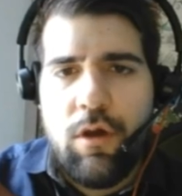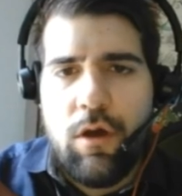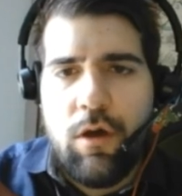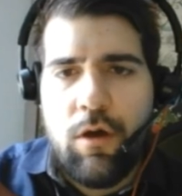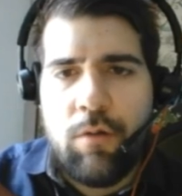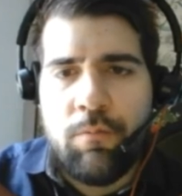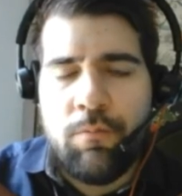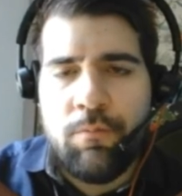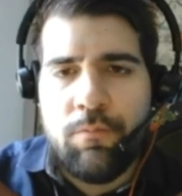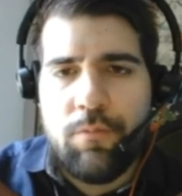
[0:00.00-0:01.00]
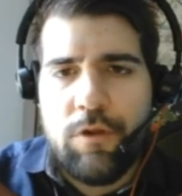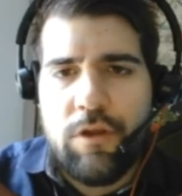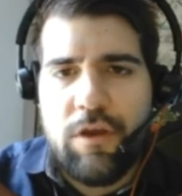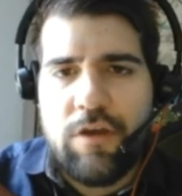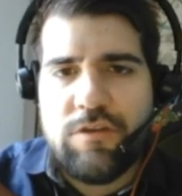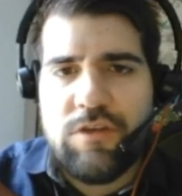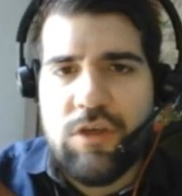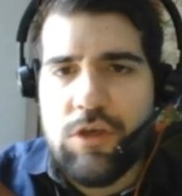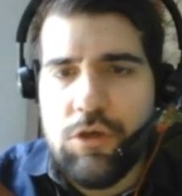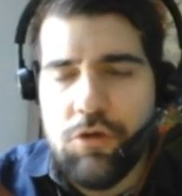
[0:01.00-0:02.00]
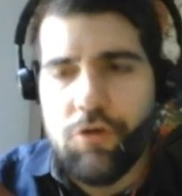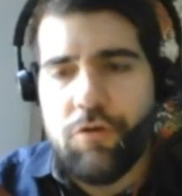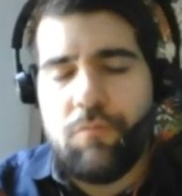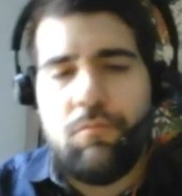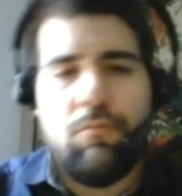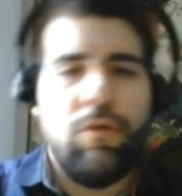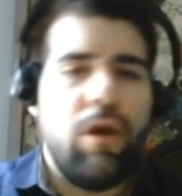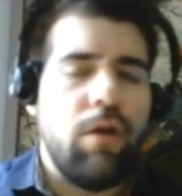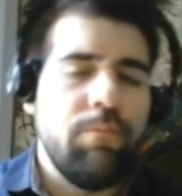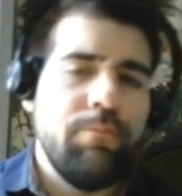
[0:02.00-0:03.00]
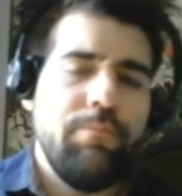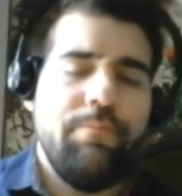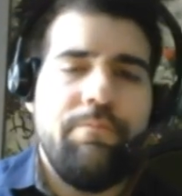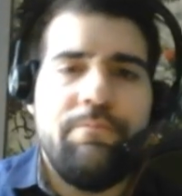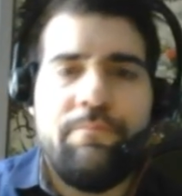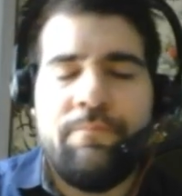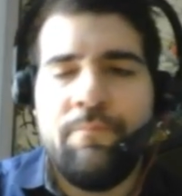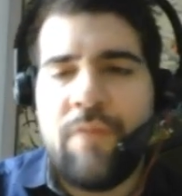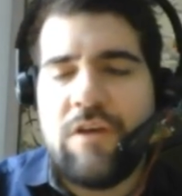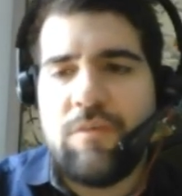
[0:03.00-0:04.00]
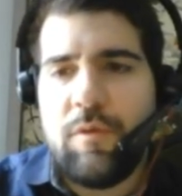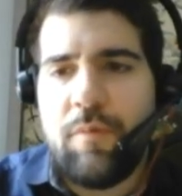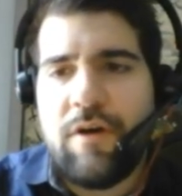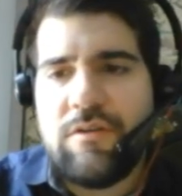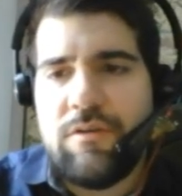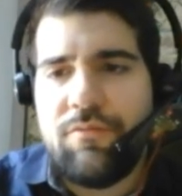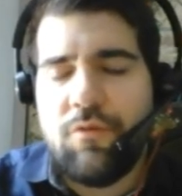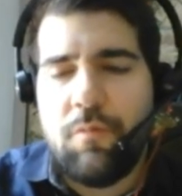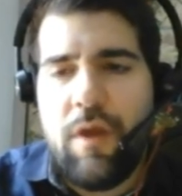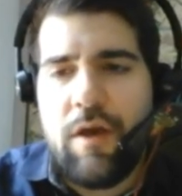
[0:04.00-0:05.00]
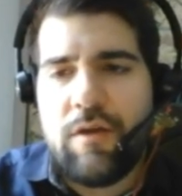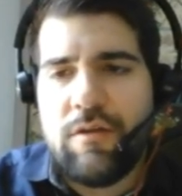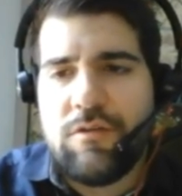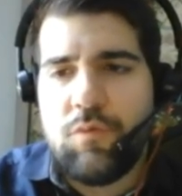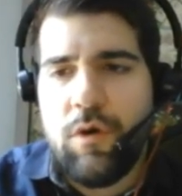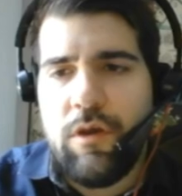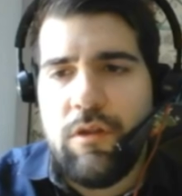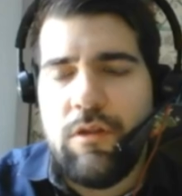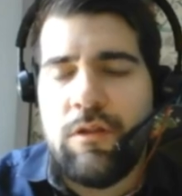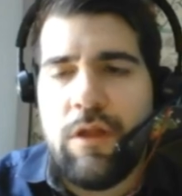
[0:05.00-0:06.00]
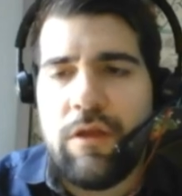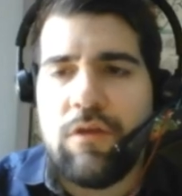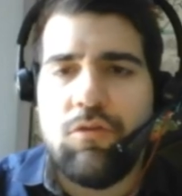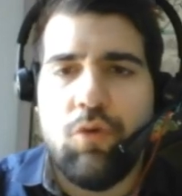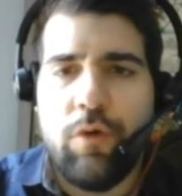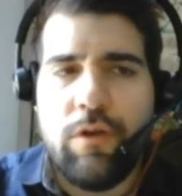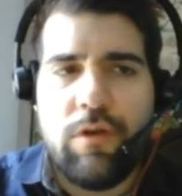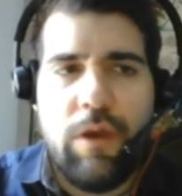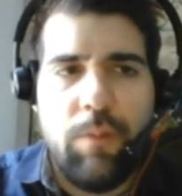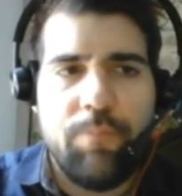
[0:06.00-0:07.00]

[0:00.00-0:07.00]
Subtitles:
But I guess here, yeah, it's a bit passive for black. That's why I didn't like it during the game.